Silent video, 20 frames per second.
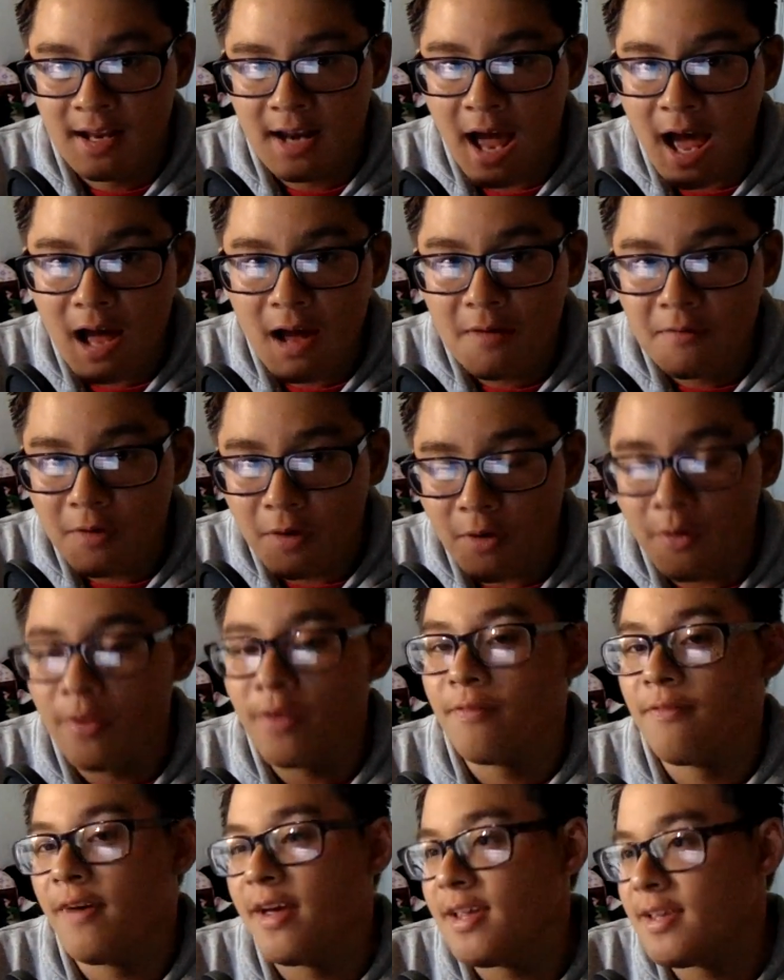And out of all
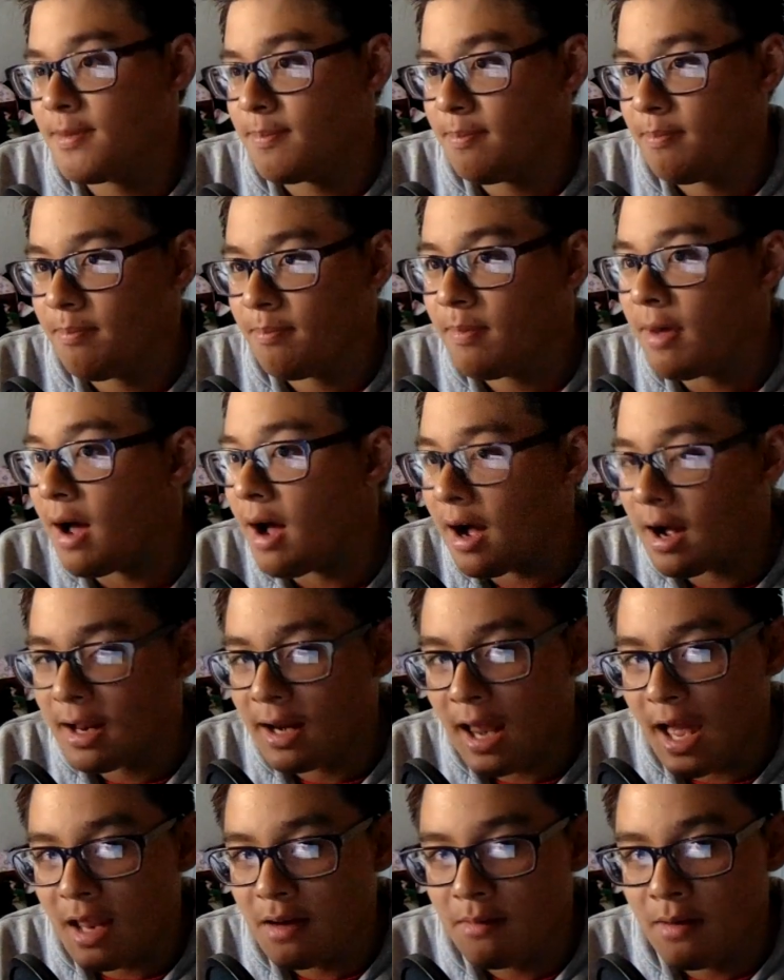the FaZe
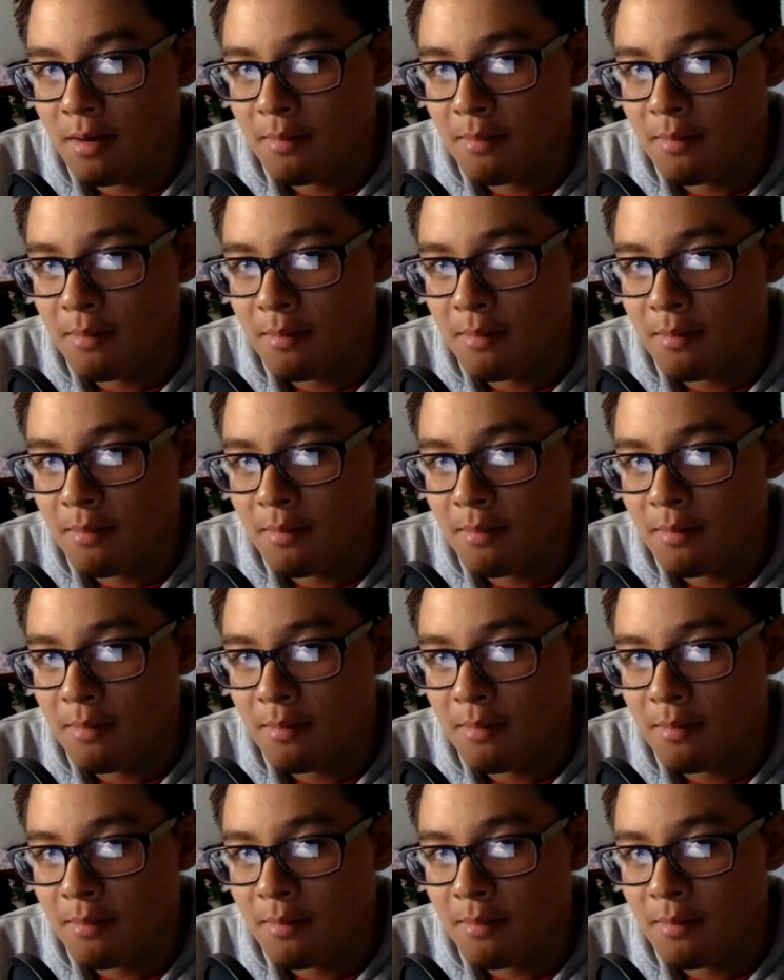Clan